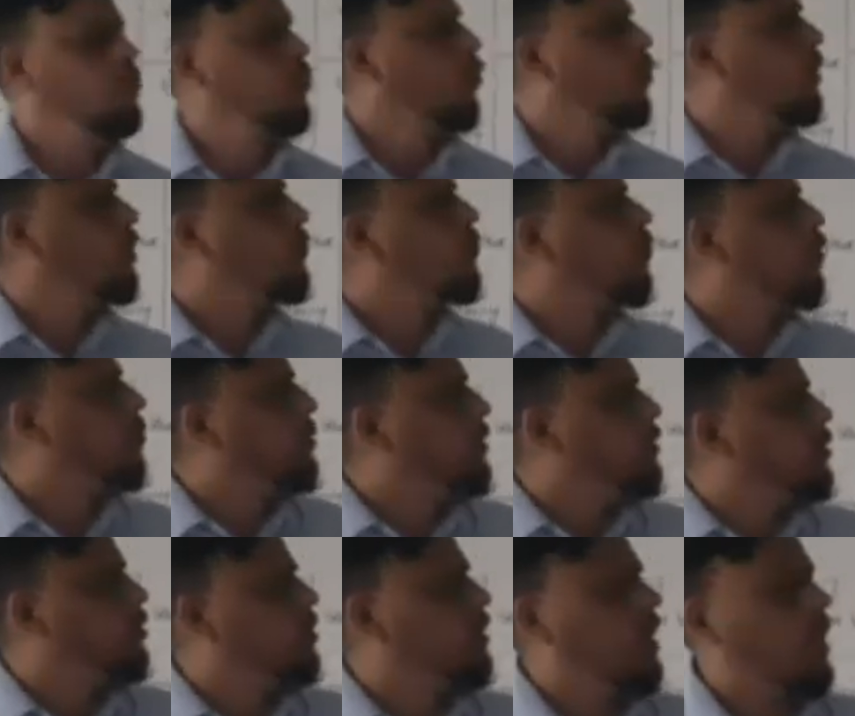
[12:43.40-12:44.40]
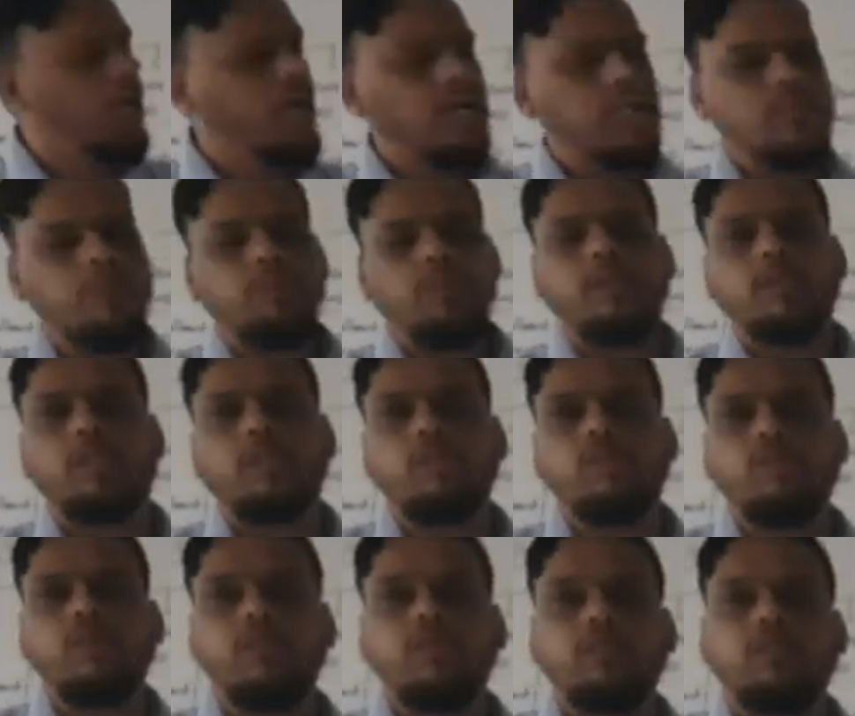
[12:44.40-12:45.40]
no information has been
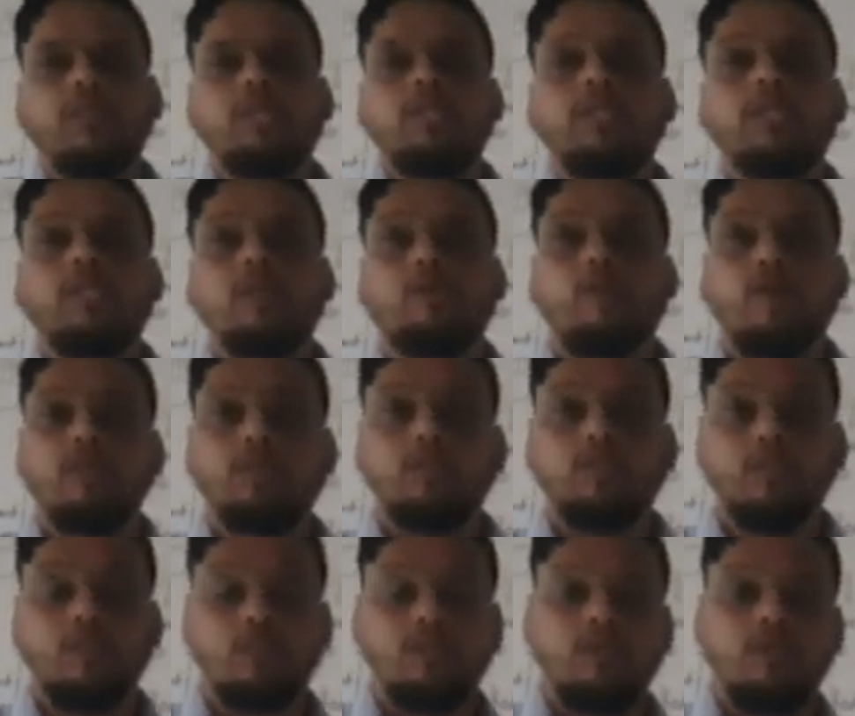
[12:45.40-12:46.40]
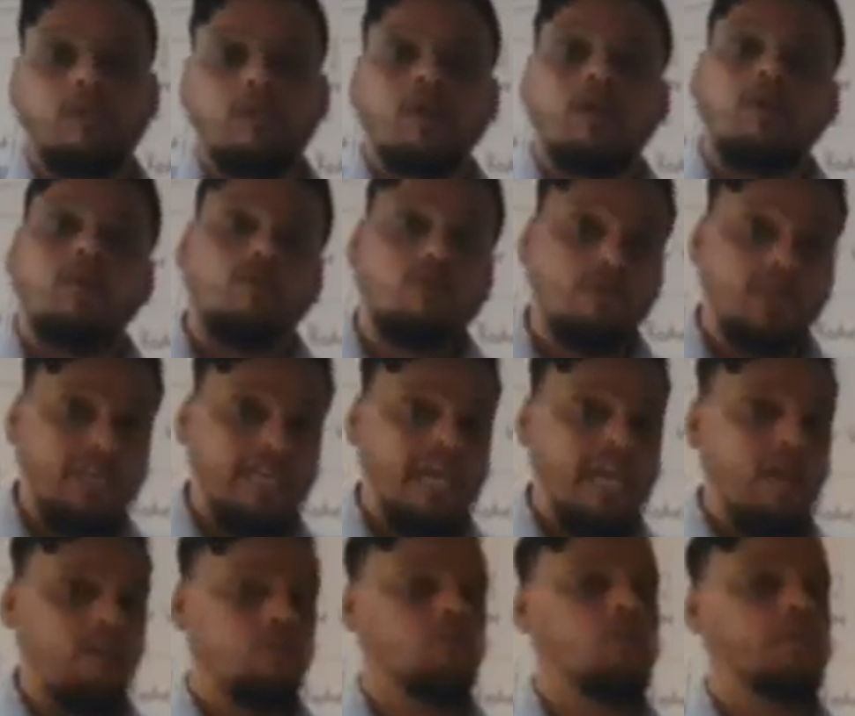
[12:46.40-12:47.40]
given in the question, we
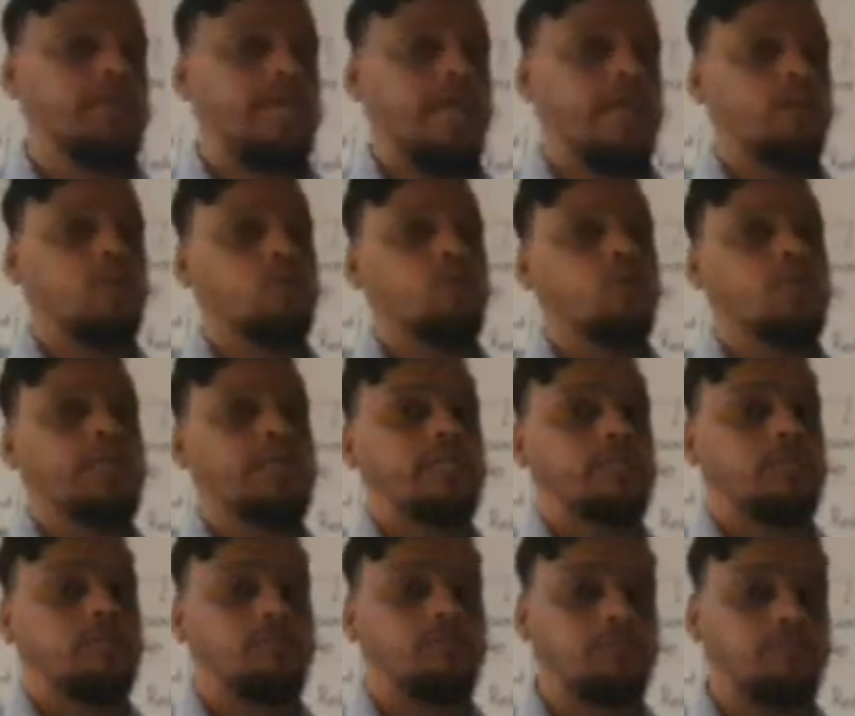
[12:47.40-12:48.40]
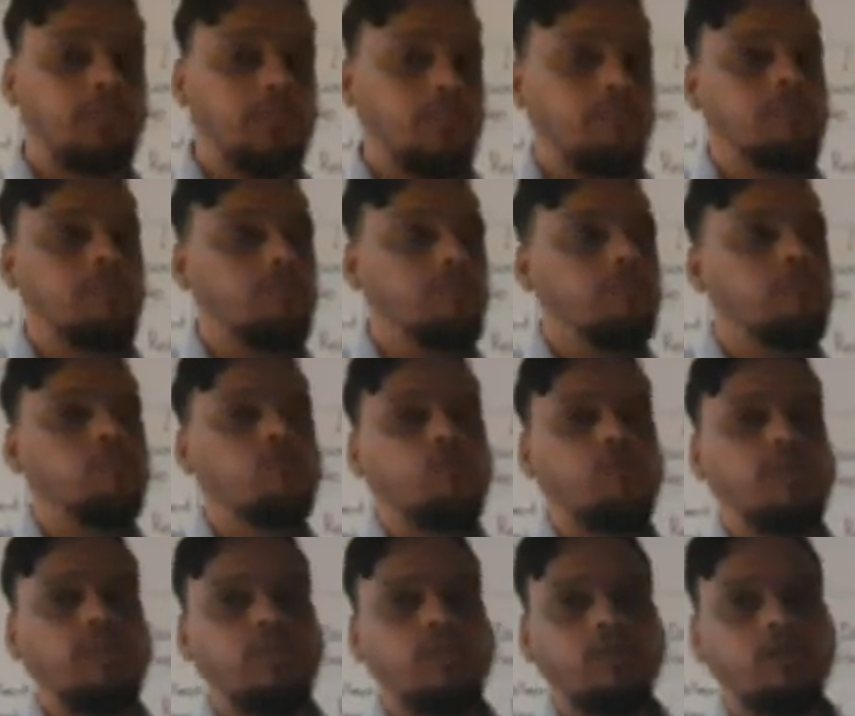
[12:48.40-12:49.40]
have to calculate minimum
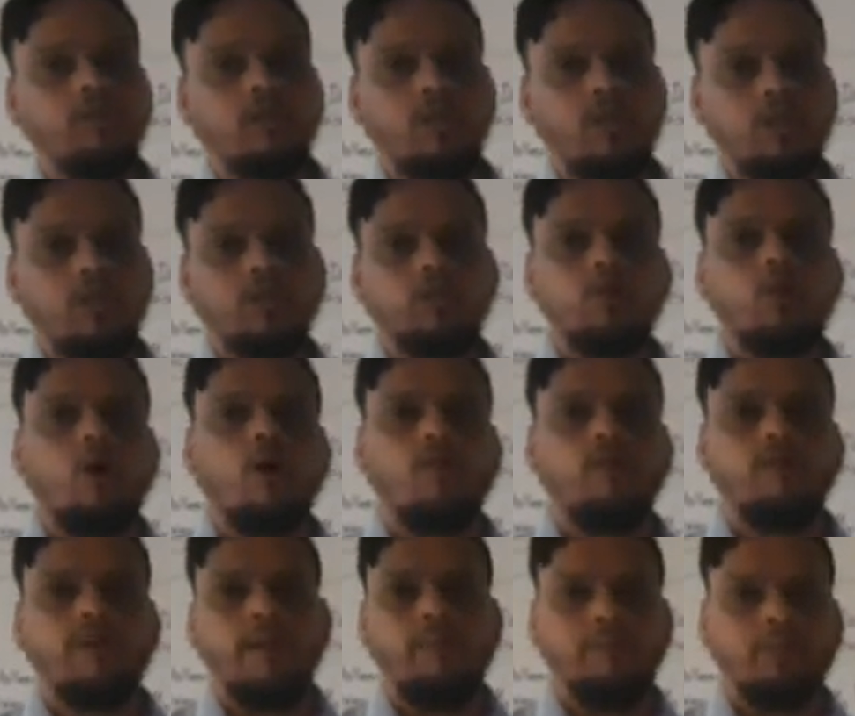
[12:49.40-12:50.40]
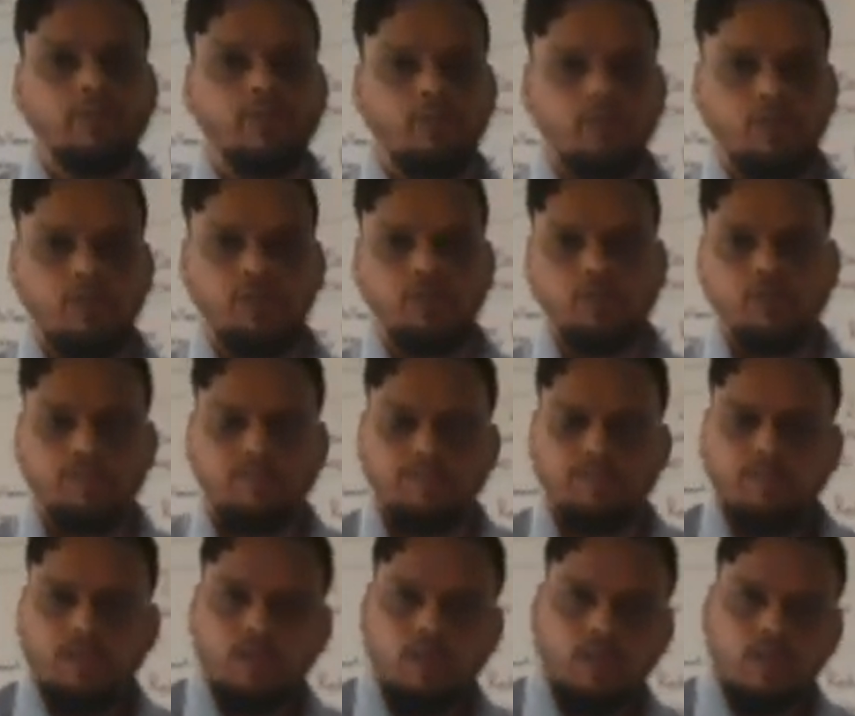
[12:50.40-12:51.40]
3 years of depreciation.
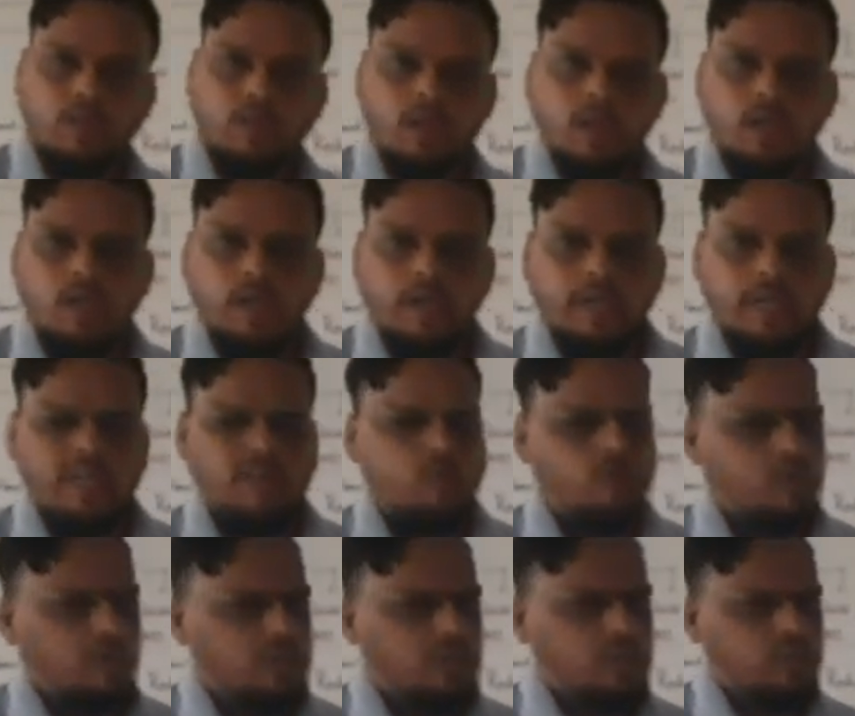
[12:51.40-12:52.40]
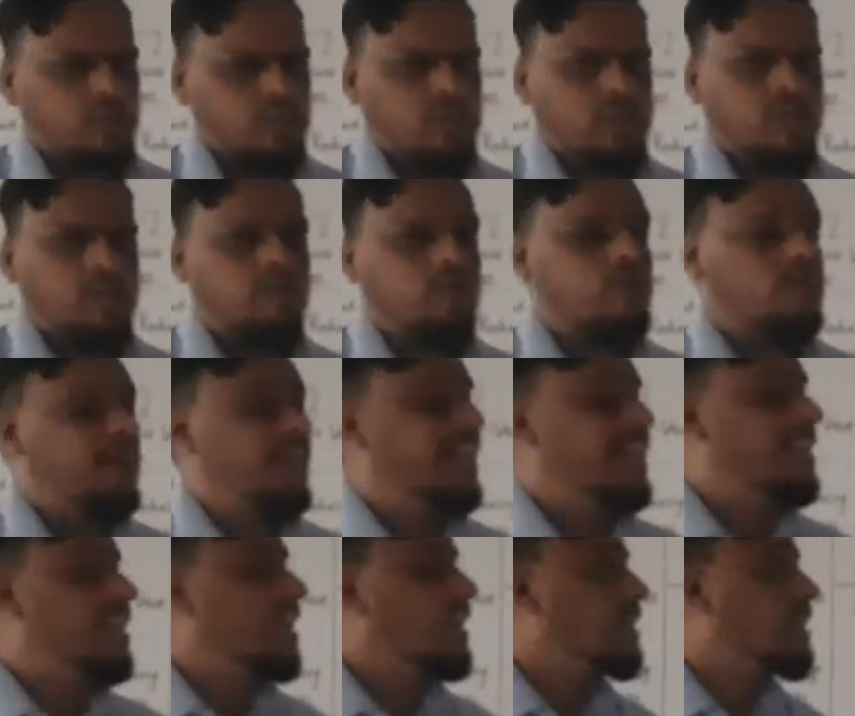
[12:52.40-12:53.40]
In question, if
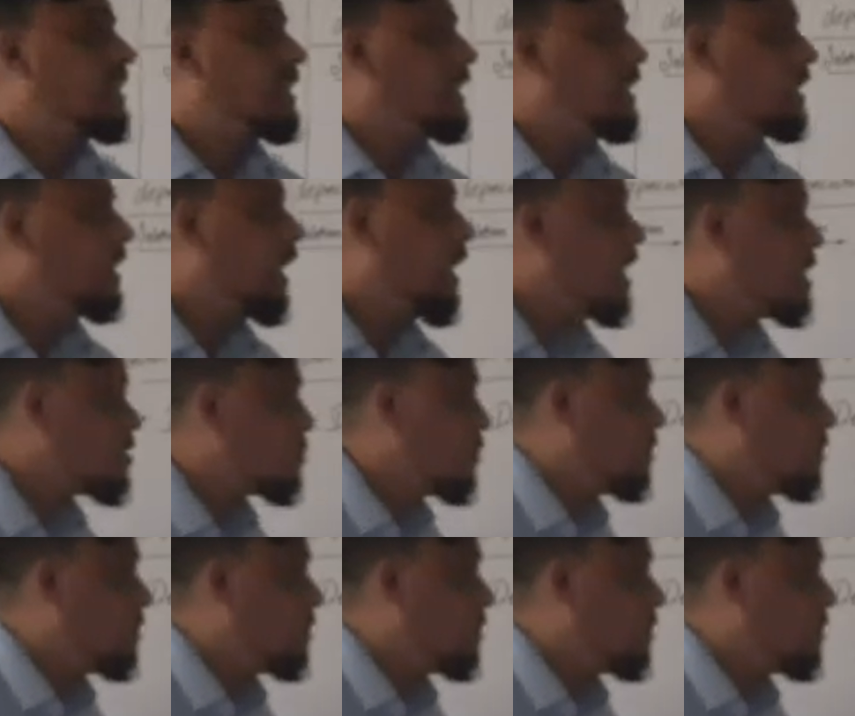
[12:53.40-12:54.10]
nothing has